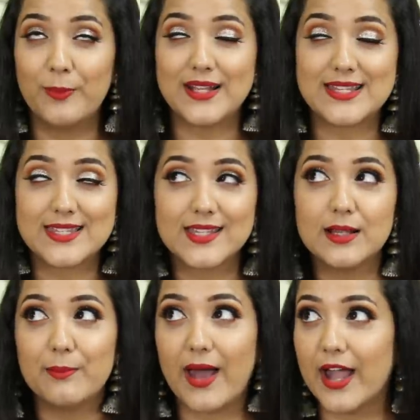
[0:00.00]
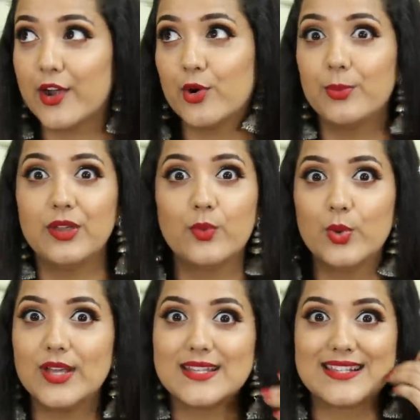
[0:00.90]
but still MAC Ruby
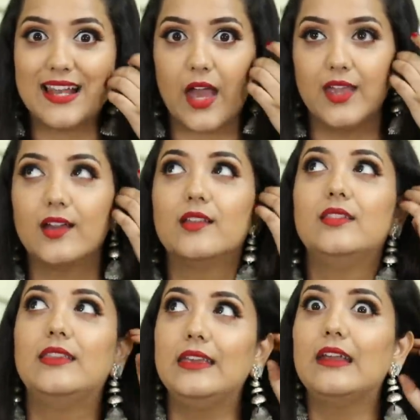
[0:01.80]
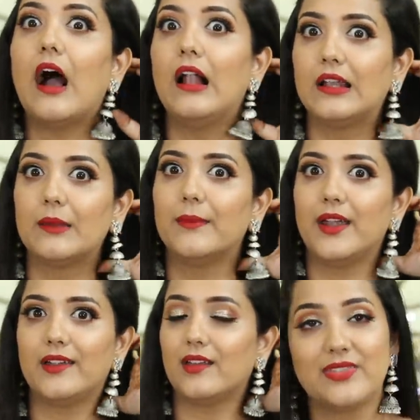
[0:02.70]
Woo is like the ultimate.